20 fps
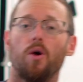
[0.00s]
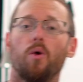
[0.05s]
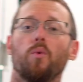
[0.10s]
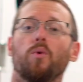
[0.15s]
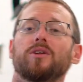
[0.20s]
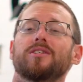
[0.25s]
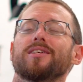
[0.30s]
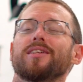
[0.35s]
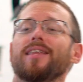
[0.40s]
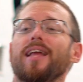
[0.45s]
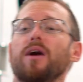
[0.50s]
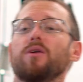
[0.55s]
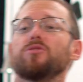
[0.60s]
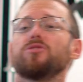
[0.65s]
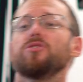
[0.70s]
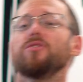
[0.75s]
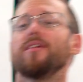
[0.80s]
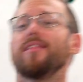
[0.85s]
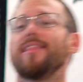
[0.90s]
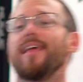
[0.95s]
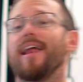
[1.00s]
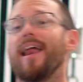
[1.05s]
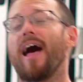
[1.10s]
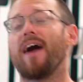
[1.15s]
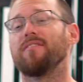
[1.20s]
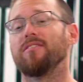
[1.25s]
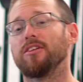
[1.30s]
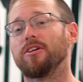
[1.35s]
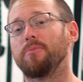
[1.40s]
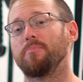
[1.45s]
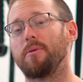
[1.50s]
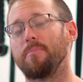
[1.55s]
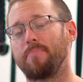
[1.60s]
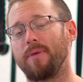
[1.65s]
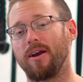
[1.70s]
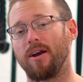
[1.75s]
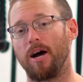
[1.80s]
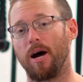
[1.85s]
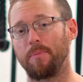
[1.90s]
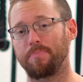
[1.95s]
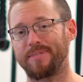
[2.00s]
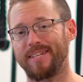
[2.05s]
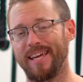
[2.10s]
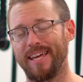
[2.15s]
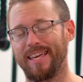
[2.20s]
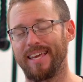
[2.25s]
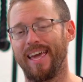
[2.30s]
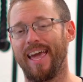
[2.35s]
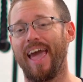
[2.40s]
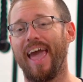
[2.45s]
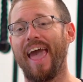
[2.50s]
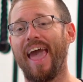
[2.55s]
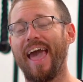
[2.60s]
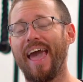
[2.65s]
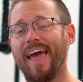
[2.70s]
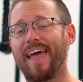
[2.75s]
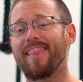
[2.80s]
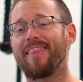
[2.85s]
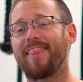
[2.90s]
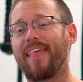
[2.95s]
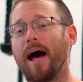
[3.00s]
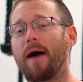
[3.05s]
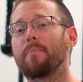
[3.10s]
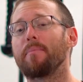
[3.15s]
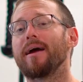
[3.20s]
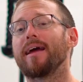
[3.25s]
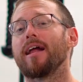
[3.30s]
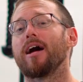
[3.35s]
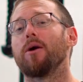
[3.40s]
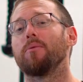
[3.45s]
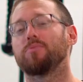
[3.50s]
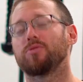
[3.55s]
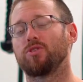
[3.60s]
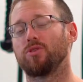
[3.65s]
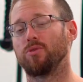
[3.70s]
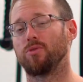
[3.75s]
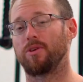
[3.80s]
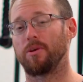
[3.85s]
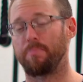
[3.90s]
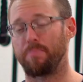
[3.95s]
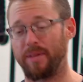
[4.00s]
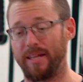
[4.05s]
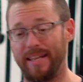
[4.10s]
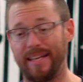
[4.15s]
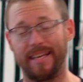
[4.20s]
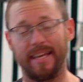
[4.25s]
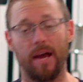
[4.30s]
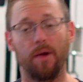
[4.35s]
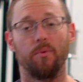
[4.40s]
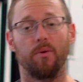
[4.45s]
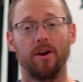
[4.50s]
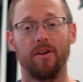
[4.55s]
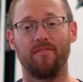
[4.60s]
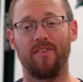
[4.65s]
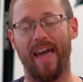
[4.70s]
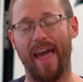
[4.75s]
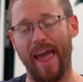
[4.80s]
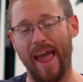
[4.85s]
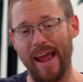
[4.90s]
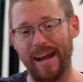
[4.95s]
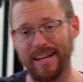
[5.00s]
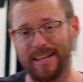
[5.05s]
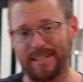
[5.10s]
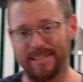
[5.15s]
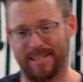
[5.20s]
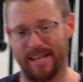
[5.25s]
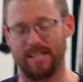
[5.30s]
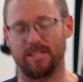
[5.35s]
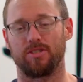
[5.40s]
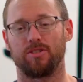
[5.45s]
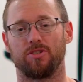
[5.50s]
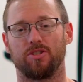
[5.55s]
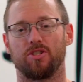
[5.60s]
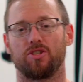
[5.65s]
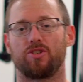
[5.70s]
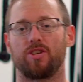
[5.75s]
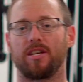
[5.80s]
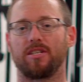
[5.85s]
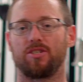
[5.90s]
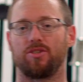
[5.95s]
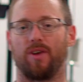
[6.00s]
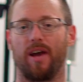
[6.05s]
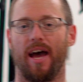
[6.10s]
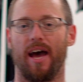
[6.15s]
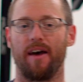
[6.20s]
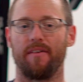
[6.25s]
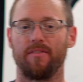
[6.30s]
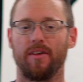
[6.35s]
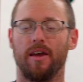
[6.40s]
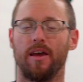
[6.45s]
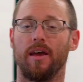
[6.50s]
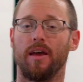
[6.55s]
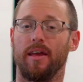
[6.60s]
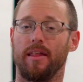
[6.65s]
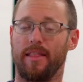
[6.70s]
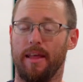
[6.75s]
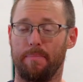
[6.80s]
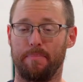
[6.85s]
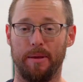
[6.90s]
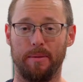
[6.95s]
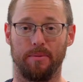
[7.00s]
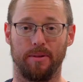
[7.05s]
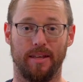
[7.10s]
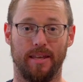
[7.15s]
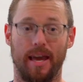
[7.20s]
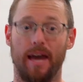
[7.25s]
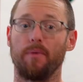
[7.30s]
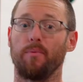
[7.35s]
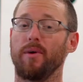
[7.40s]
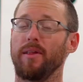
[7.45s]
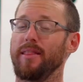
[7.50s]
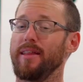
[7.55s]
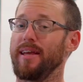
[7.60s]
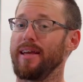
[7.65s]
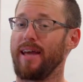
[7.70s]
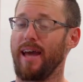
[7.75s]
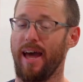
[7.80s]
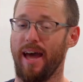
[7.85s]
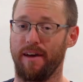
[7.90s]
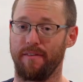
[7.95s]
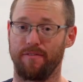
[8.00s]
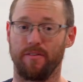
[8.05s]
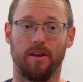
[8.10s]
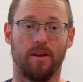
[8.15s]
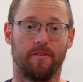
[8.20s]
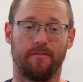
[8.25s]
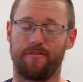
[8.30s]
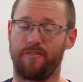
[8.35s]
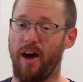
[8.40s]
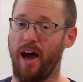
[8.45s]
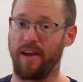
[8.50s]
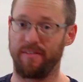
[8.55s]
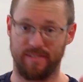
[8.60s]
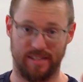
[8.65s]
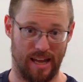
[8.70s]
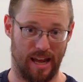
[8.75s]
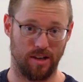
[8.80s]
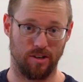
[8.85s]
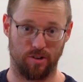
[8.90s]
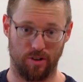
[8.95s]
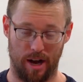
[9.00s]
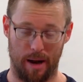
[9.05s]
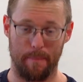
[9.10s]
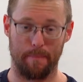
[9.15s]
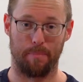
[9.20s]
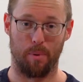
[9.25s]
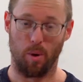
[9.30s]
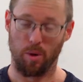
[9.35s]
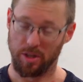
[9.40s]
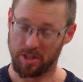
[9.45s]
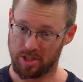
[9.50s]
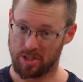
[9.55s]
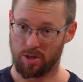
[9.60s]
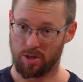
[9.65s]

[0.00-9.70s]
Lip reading: which allows you to then have a little bit better uptake, and that might help to completely get rid of any intestinal distress you have that people get when they have 5, 10 gram bolus